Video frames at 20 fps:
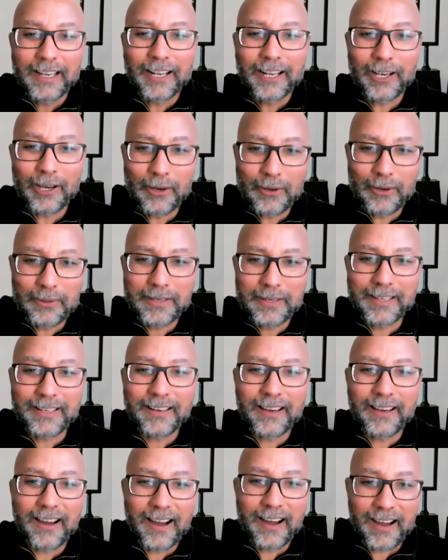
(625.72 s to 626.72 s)
Go
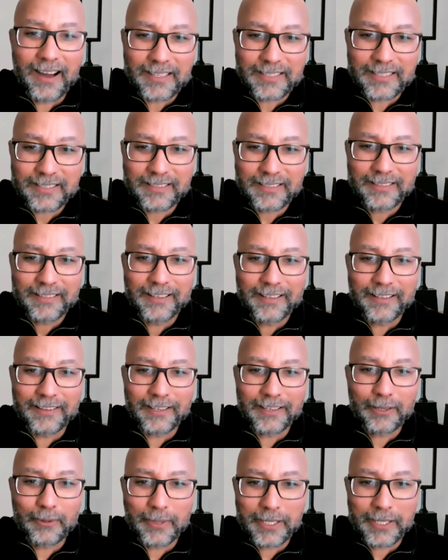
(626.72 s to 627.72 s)
and ask
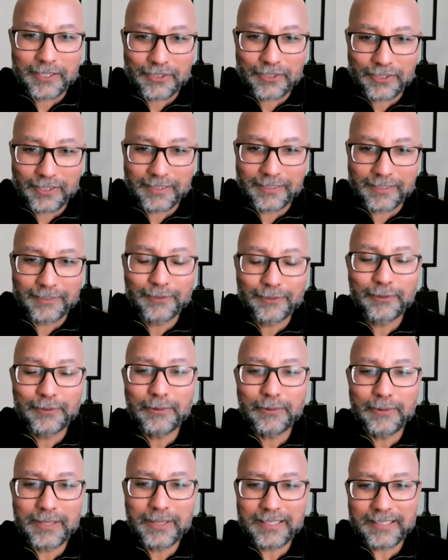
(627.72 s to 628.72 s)
the question.
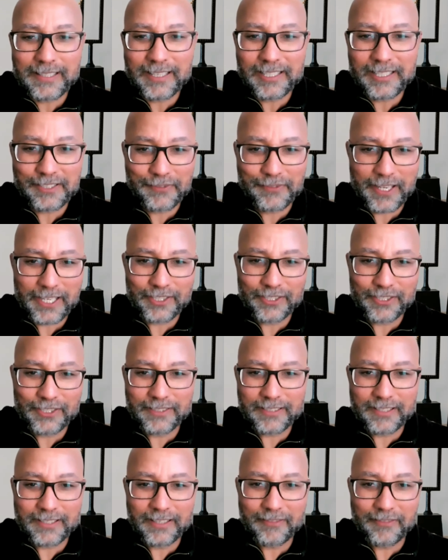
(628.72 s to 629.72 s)
Do a satisfaction
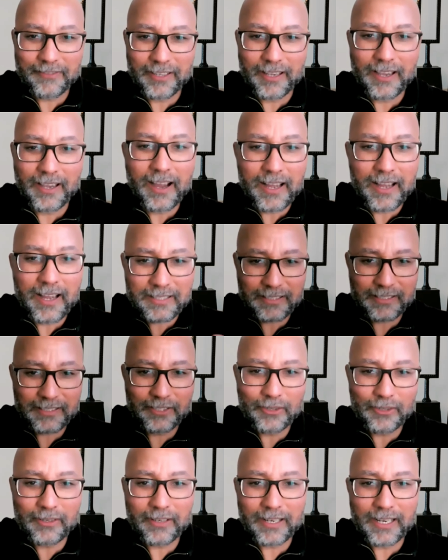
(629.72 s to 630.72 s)
survey. Ask
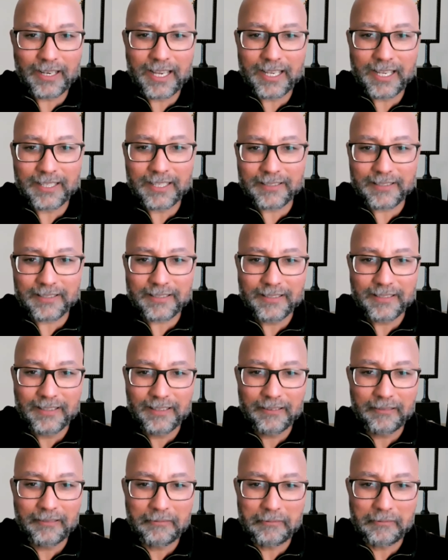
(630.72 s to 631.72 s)
your clients,
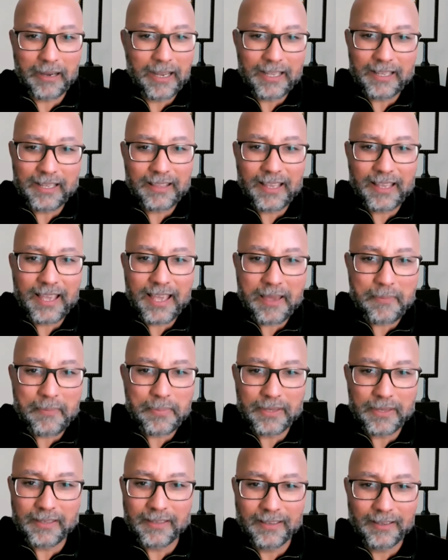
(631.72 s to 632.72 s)
why are they
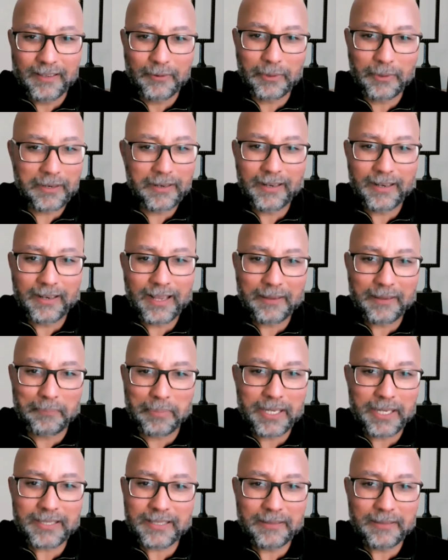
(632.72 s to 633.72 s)
happy? What do they like
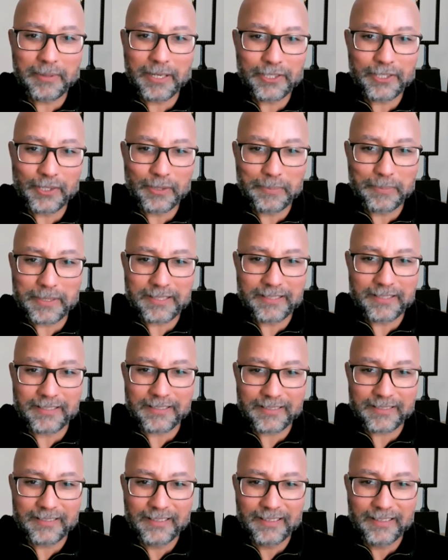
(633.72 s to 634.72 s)
best about your
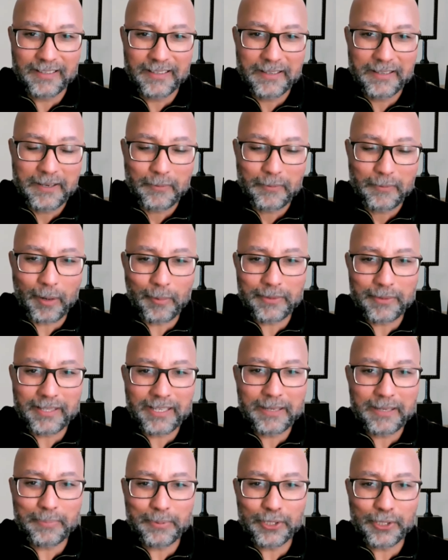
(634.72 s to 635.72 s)
business? What would
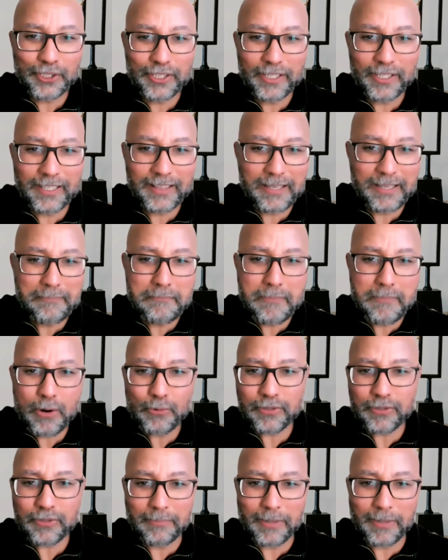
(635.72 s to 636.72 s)
they appreciate the
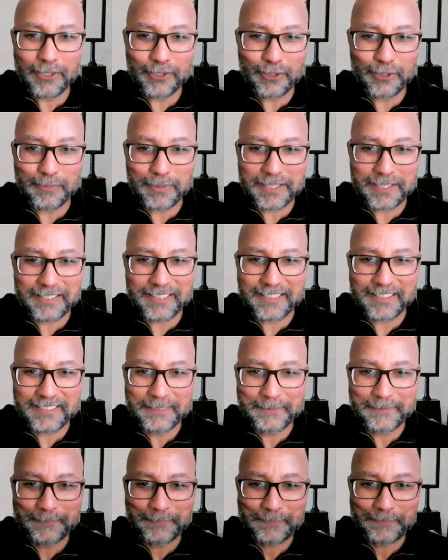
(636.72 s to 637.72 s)
most about your business?
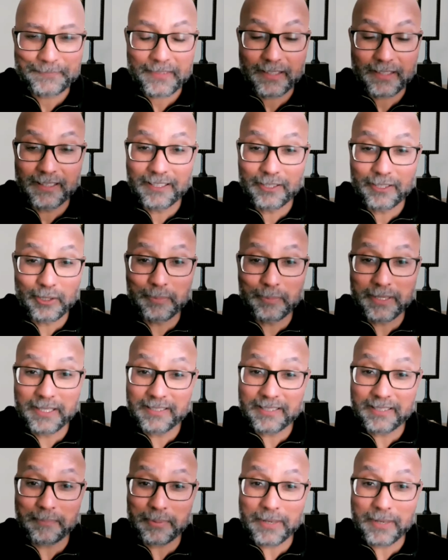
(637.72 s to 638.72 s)
You'll
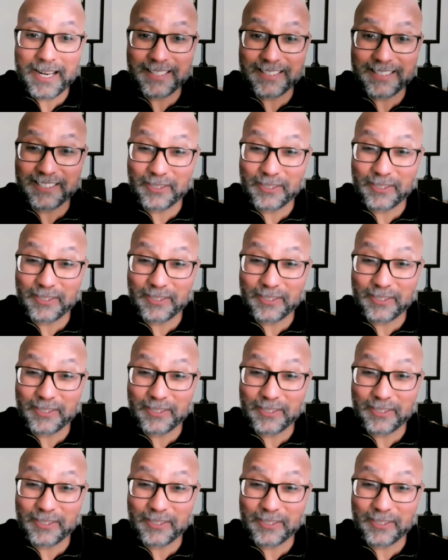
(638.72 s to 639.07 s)
be surprised.